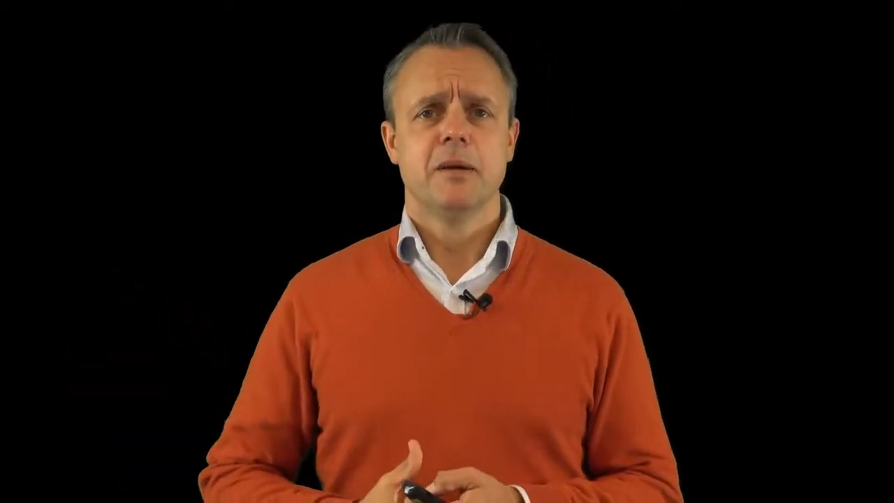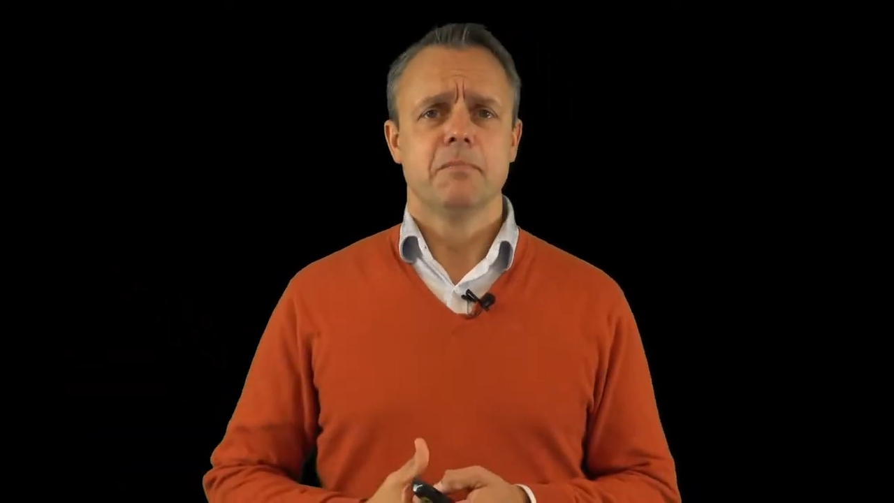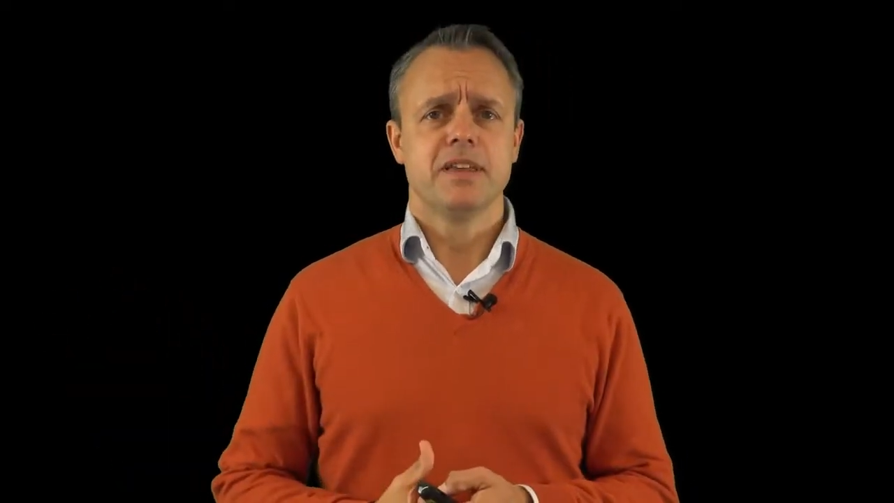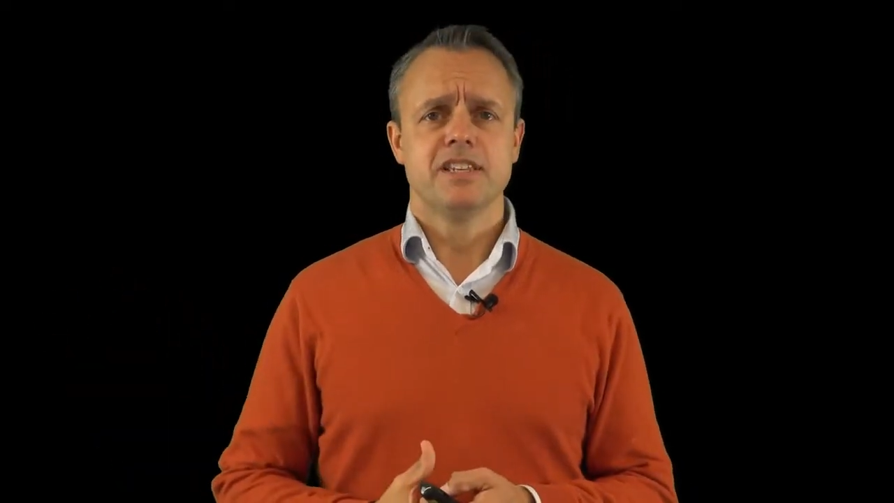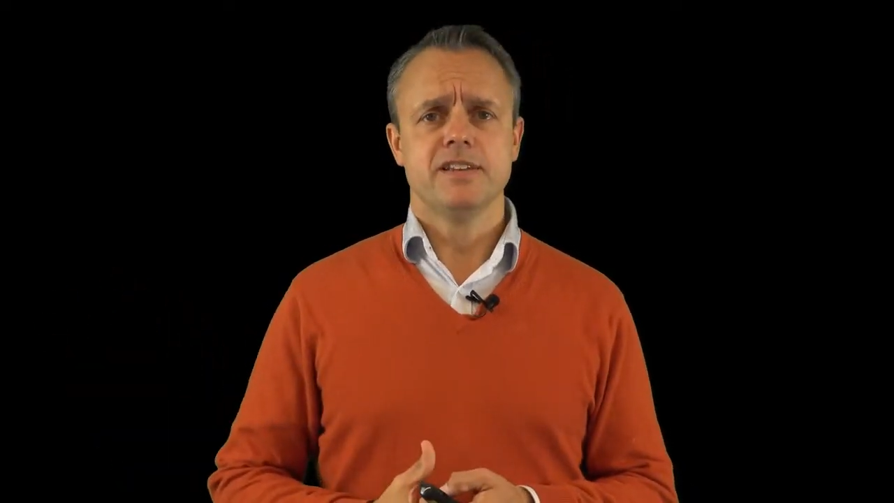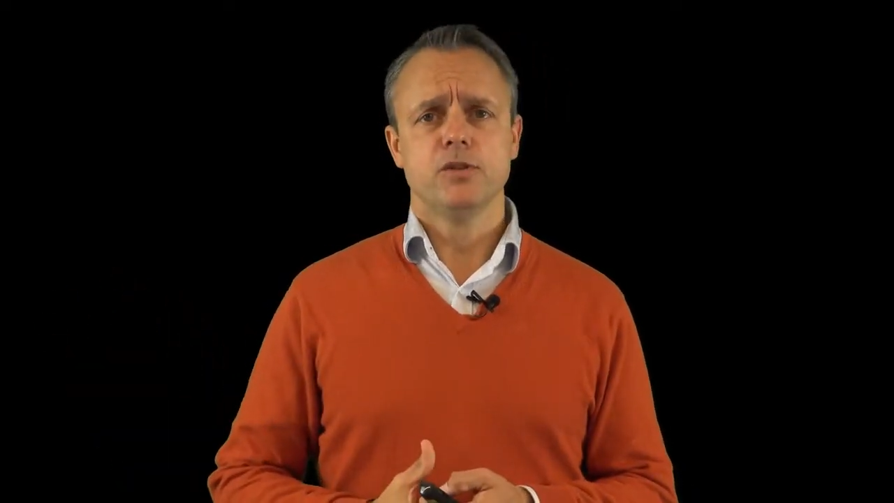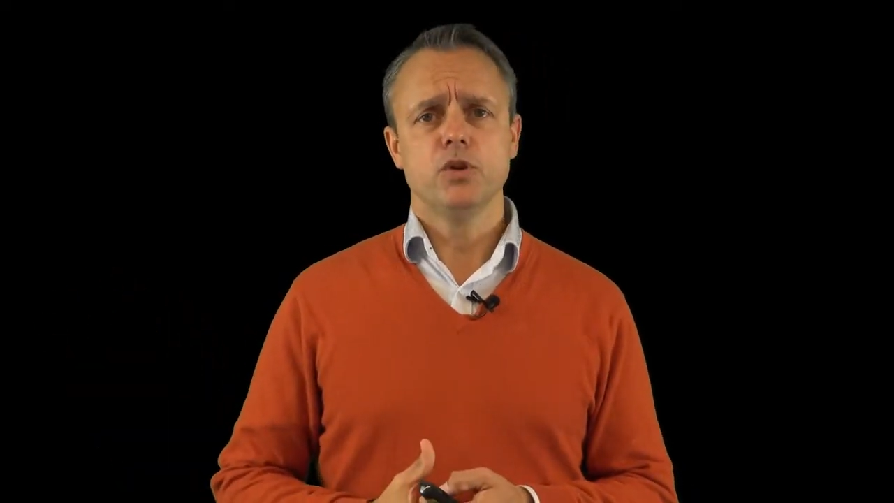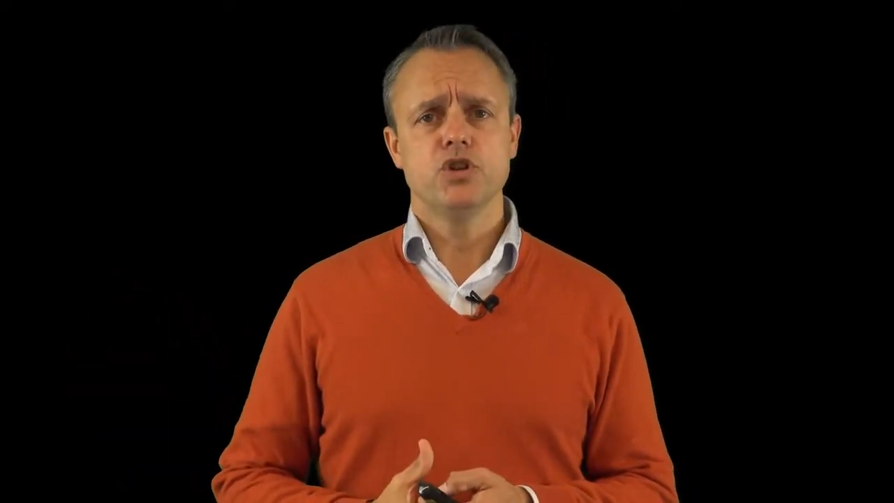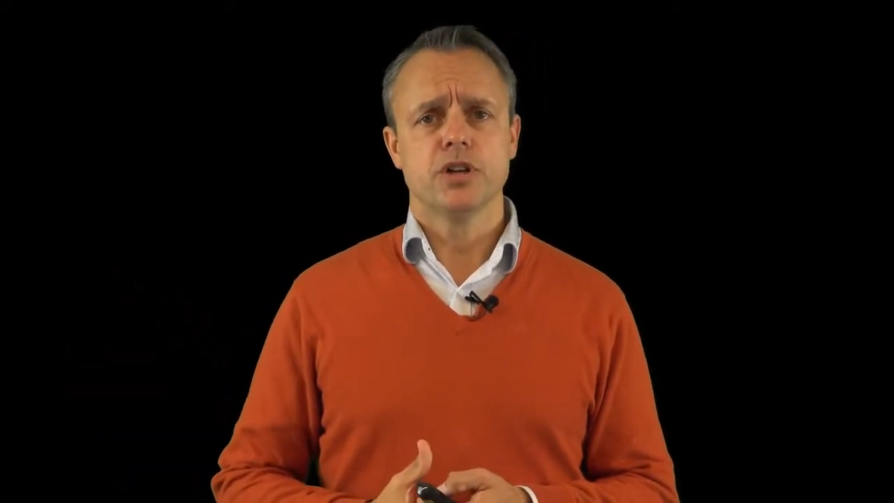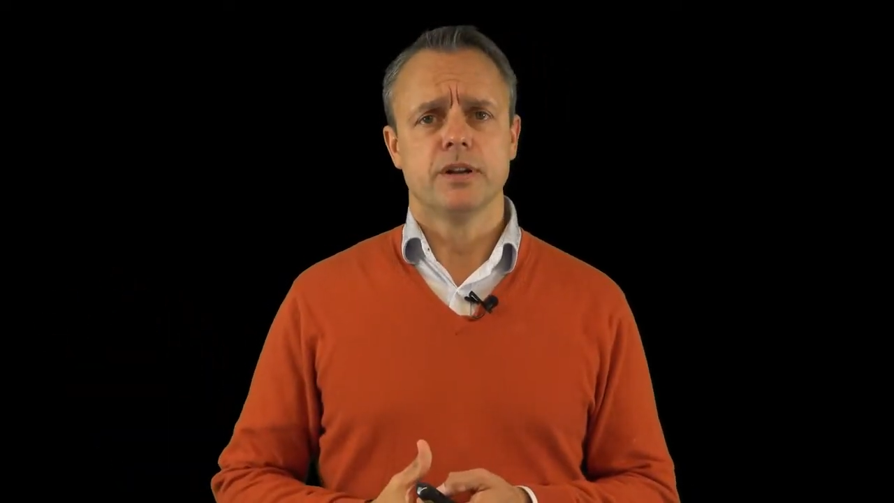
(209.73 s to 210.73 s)
by this
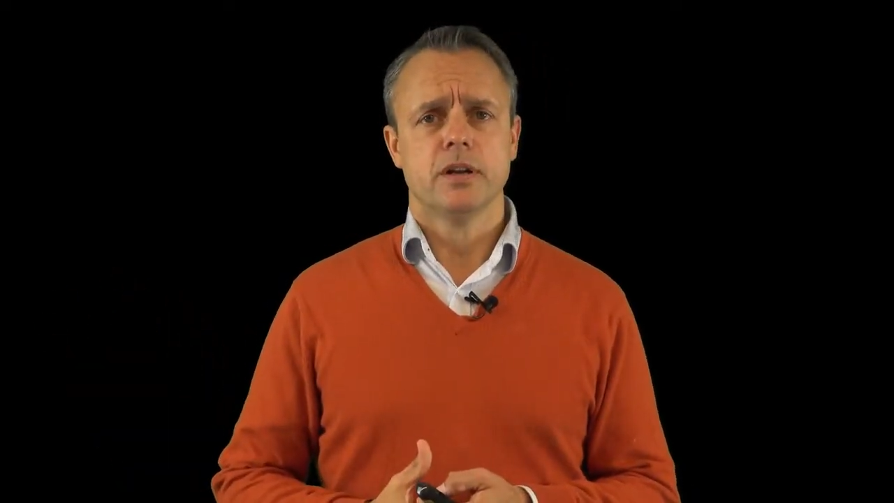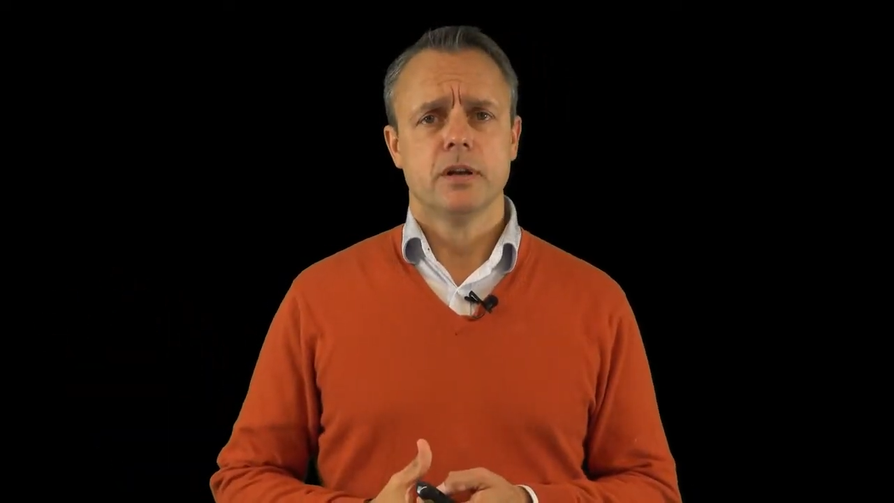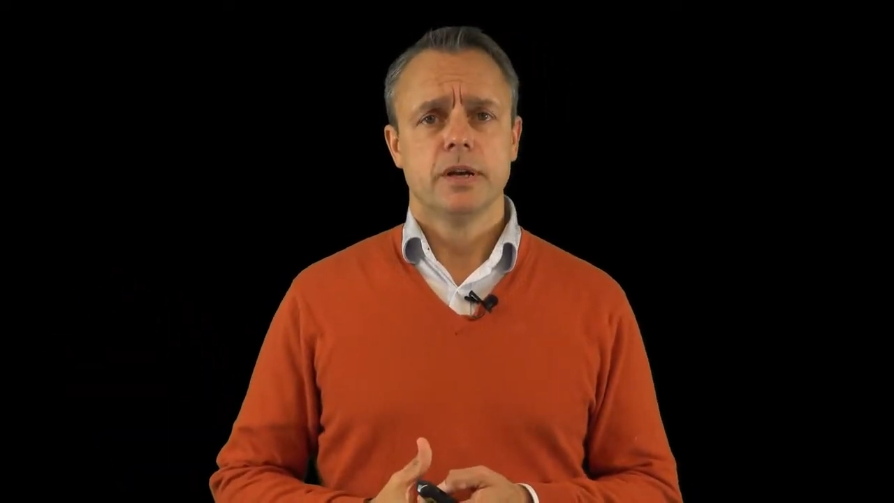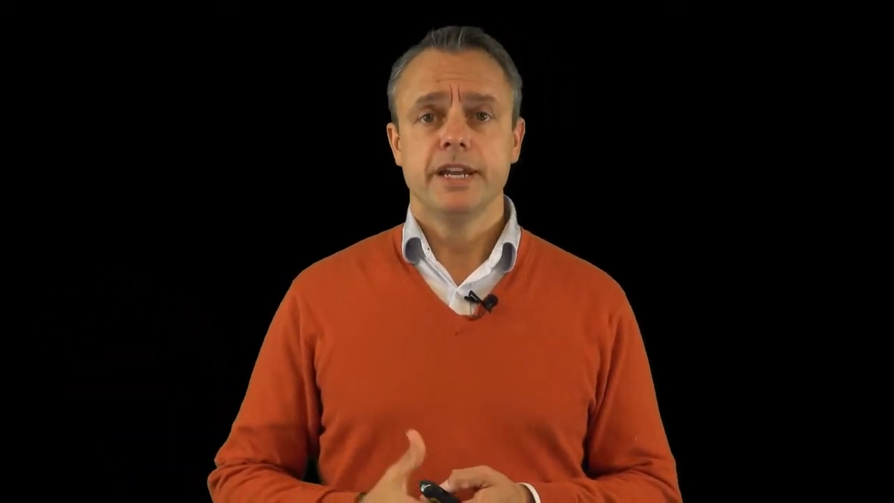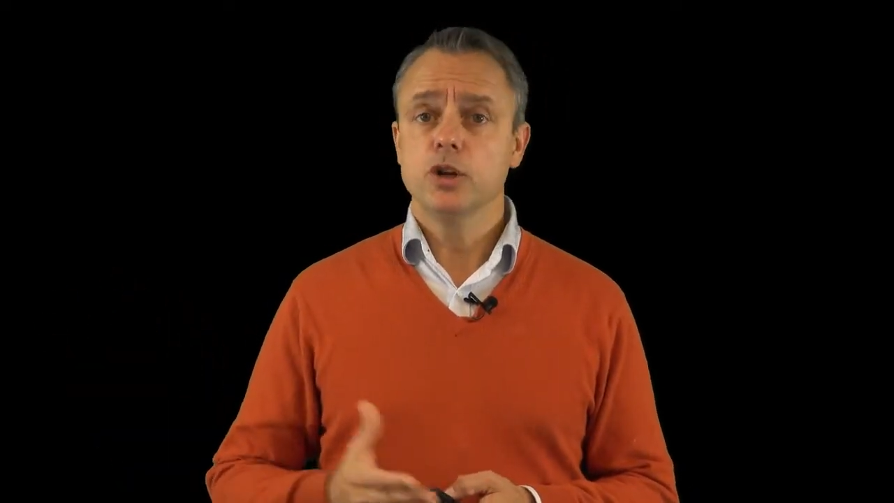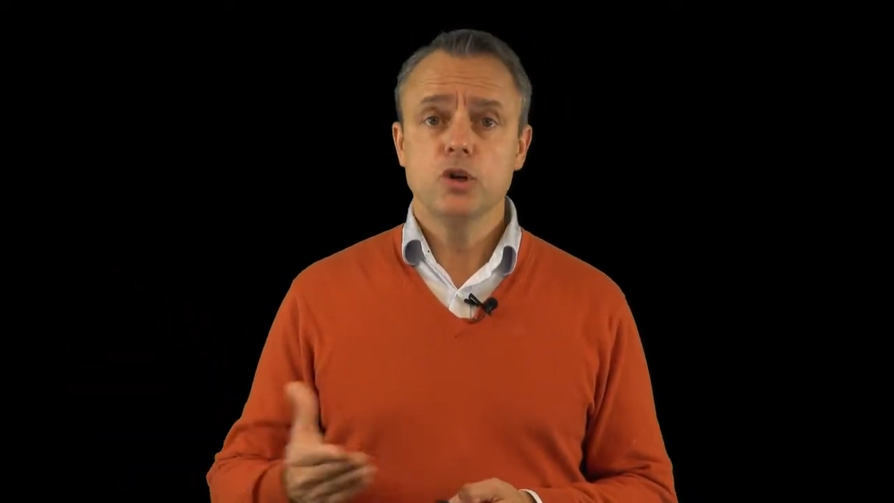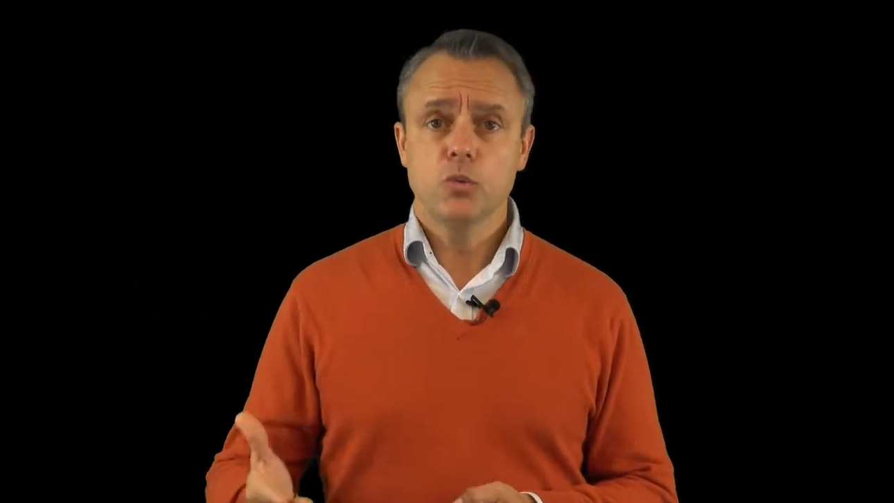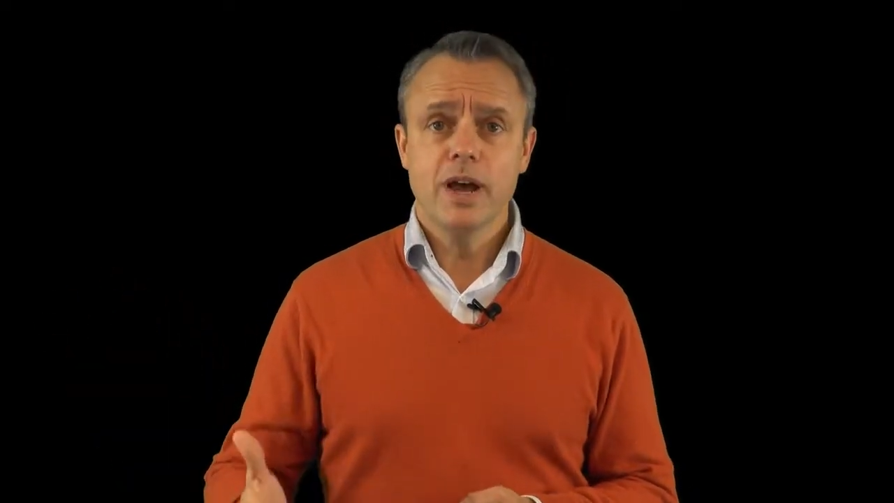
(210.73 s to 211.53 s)
evolution in a good